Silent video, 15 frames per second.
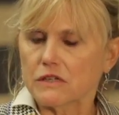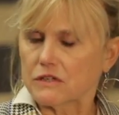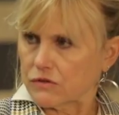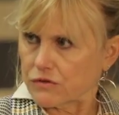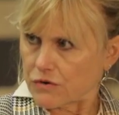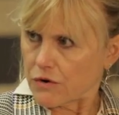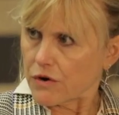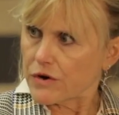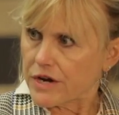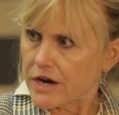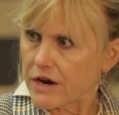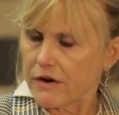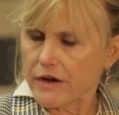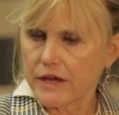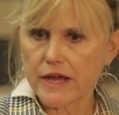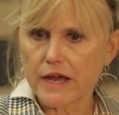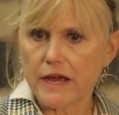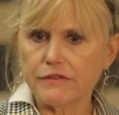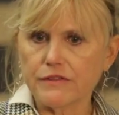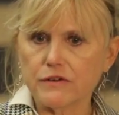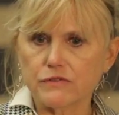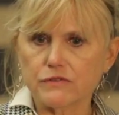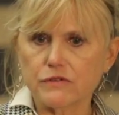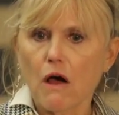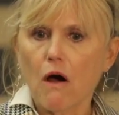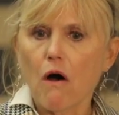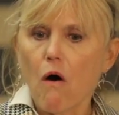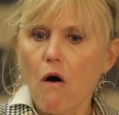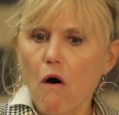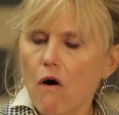extraordinary, and there's
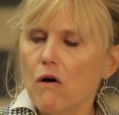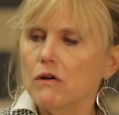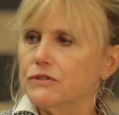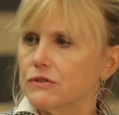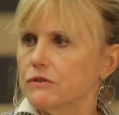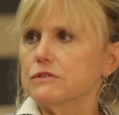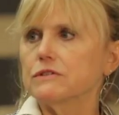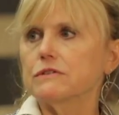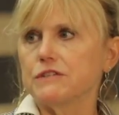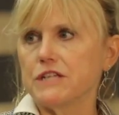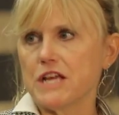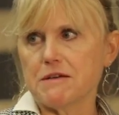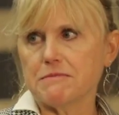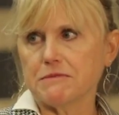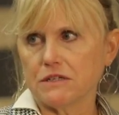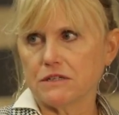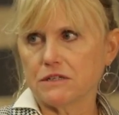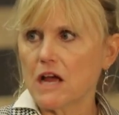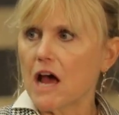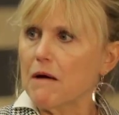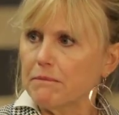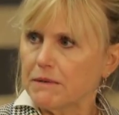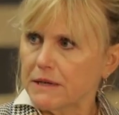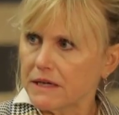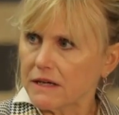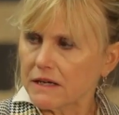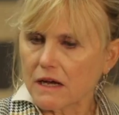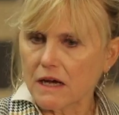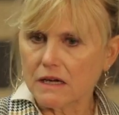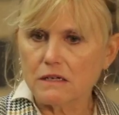all sorts of damage
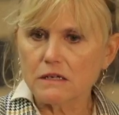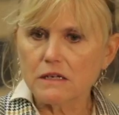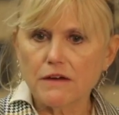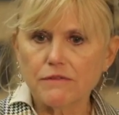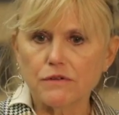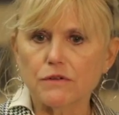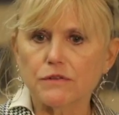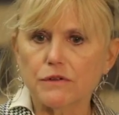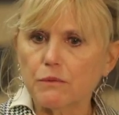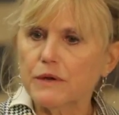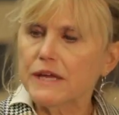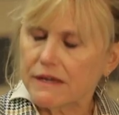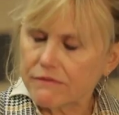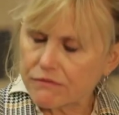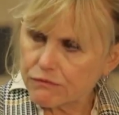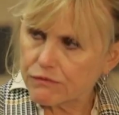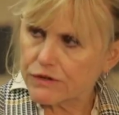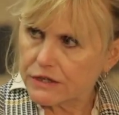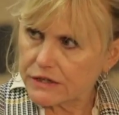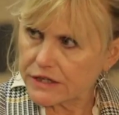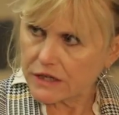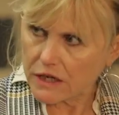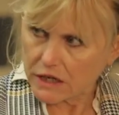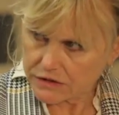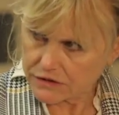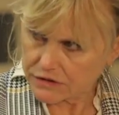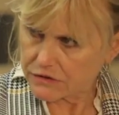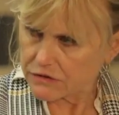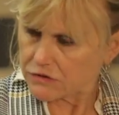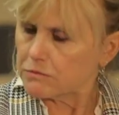happening on a level that we have really
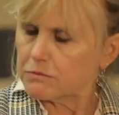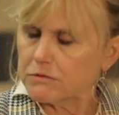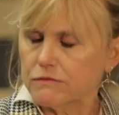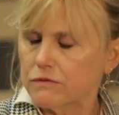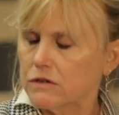not understood